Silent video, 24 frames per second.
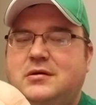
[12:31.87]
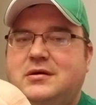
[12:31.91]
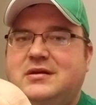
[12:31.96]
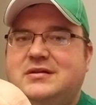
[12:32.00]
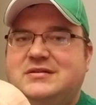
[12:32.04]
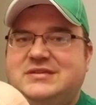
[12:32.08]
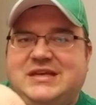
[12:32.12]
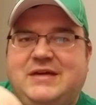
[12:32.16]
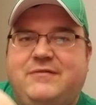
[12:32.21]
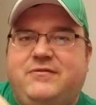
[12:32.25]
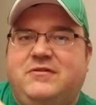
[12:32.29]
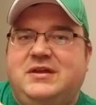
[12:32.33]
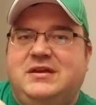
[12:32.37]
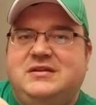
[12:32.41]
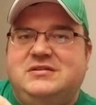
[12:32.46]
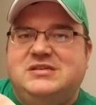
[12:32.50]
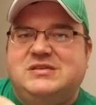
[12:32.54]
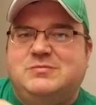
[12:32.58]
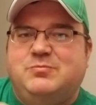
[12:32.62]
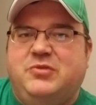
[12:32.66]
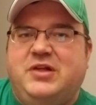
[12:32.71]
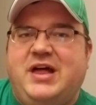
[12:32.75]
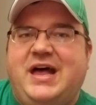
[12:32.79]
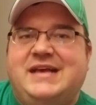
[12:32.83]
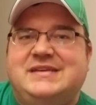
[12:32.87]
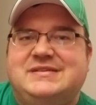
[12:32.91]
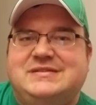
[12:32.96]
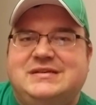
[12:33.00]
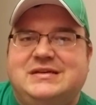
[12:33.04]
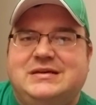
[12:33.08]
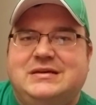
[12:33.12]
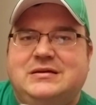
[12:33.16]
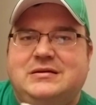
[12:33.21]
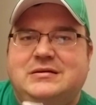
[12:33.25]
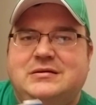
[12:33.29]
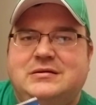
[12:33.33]
Definitely just
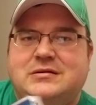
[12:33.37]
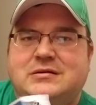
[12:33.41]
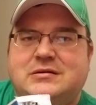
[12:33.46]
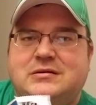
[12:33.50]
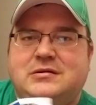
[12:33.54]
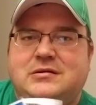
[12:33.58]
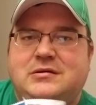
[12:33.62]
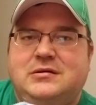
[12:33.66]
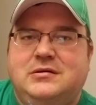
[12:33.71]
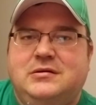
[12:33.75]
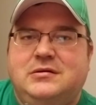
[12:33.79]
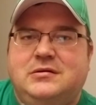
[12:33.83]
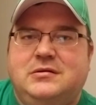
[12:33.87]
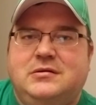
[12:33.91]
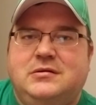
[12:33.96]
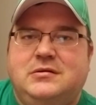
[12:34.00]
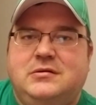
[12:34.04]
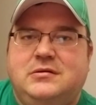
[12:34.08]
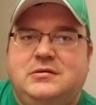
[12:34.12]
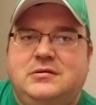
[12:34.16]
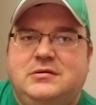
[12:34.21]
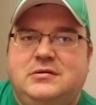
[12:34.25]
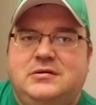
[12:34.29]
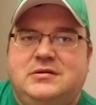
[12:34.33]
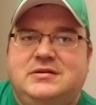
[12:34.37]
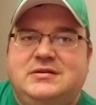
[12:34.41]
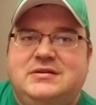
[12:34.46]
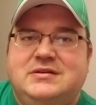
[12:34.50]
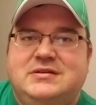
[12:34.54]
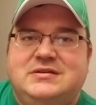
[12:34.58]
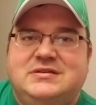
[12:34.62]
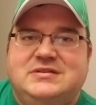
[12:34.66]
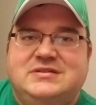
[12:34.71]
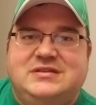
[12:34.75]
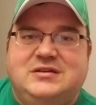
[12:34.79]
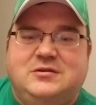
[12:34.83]
plastic.
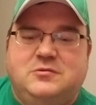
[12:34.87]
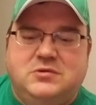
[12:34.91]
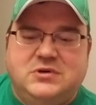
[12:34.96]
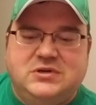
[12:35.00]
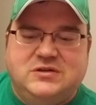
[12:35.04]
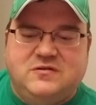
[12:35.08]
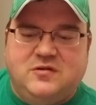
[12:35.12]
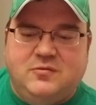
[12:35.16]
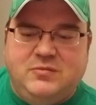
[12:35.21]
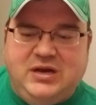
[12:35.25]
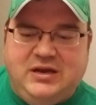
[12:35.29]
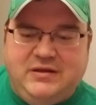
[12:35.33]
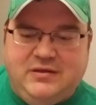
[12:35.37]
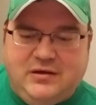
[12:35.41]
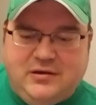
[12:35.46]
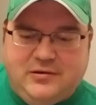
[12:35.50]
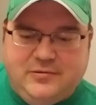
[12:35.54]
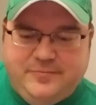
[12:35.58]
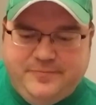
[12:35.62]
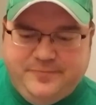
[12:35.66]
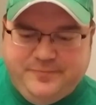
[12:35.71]
Still works for me, though.